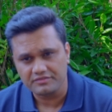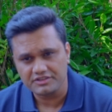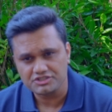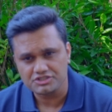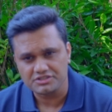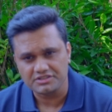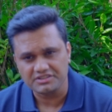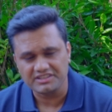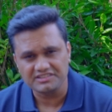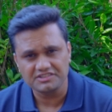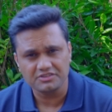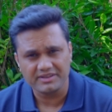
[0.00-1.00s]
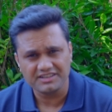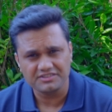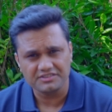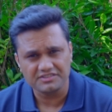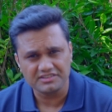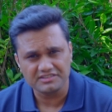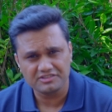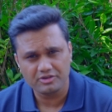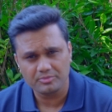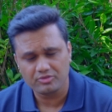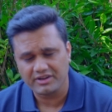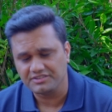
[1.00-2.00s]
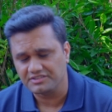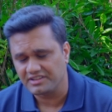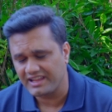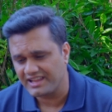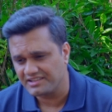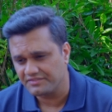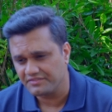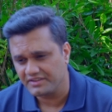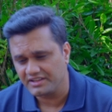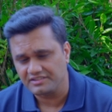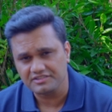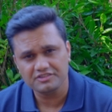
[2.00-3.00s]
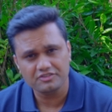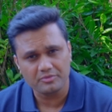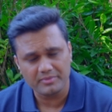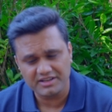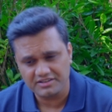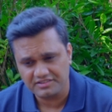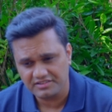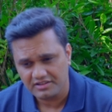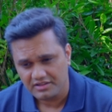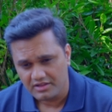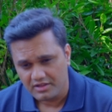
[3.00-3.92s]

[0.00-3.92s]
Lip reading: vision that these directors and scriptwriters have is tremendous.